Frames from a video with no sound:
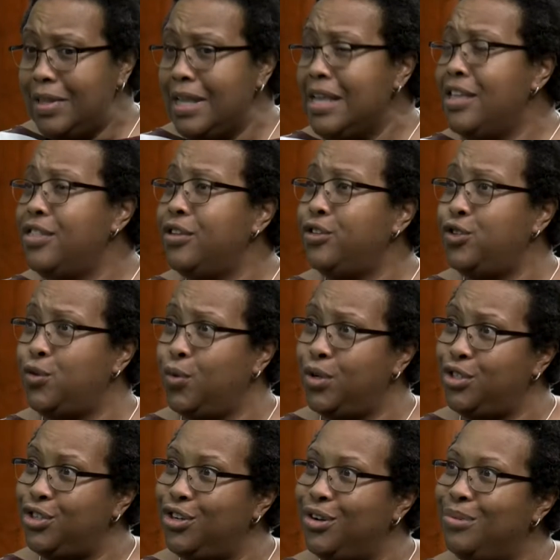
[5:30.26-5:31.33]
in the
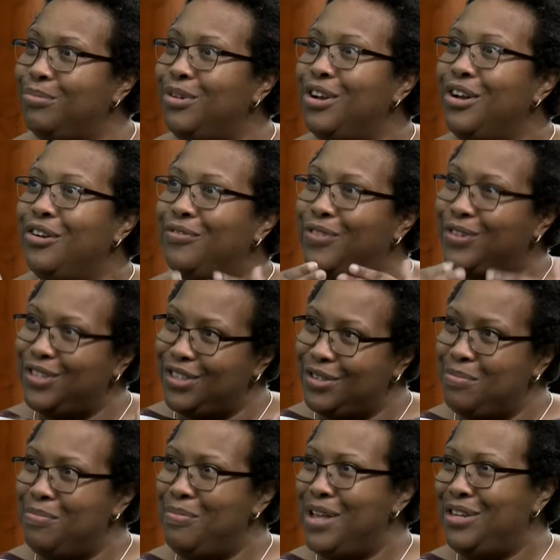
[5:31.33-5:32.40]
short term versus
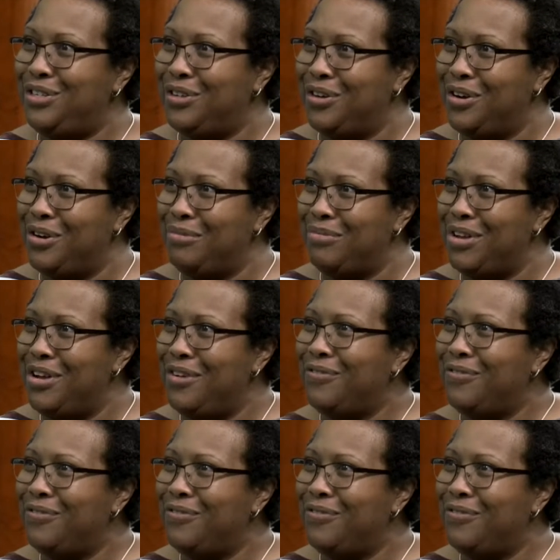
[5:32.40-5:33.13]
the midterm